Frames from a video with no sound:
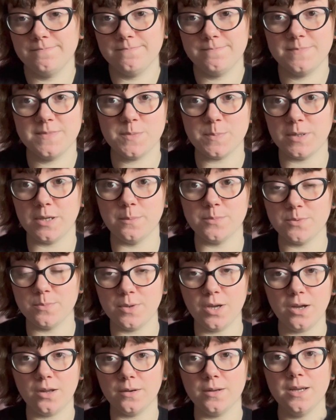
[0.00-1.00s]
spin up some
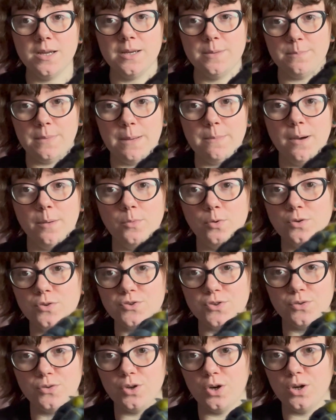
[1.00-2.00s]
yarn. My mum
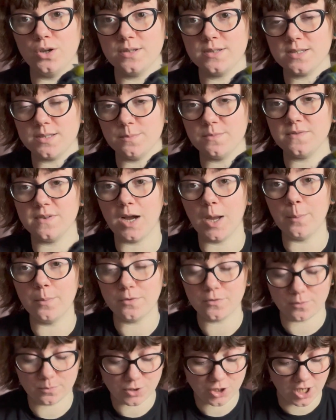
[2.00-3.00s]
also got some fibre
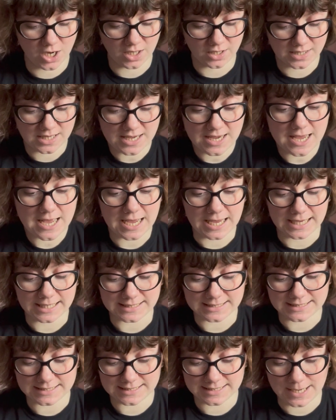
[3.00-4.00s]
from Charlie,
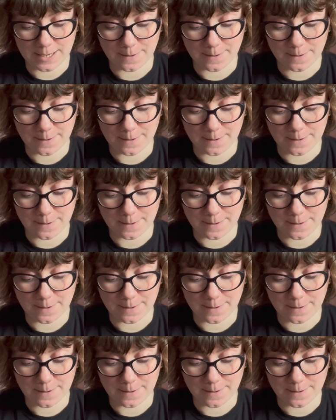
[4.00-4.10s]
and